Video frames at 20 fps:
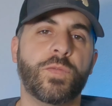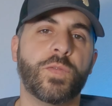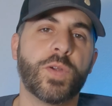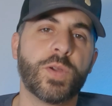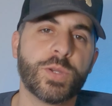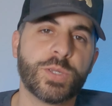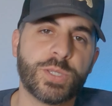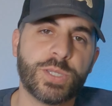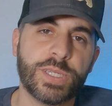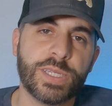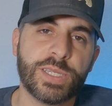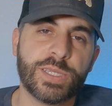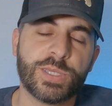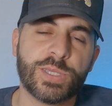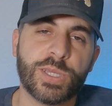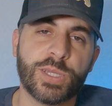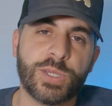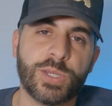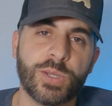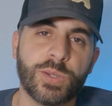versus
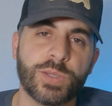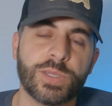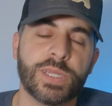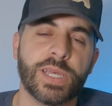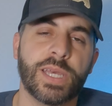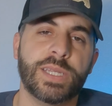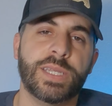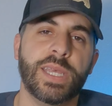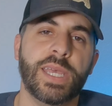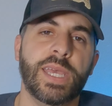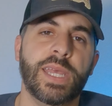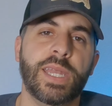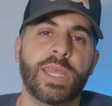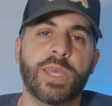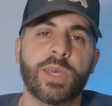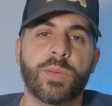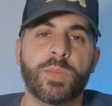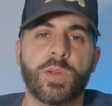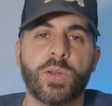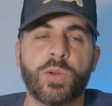the Toaks
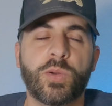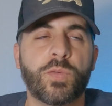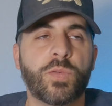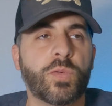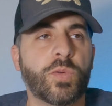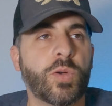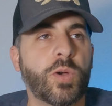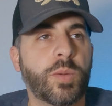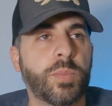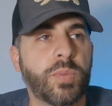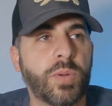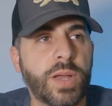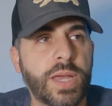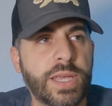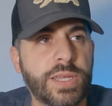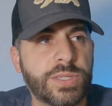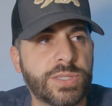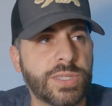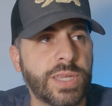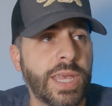Titanium and overall
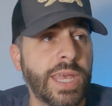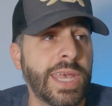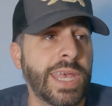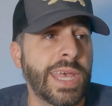price,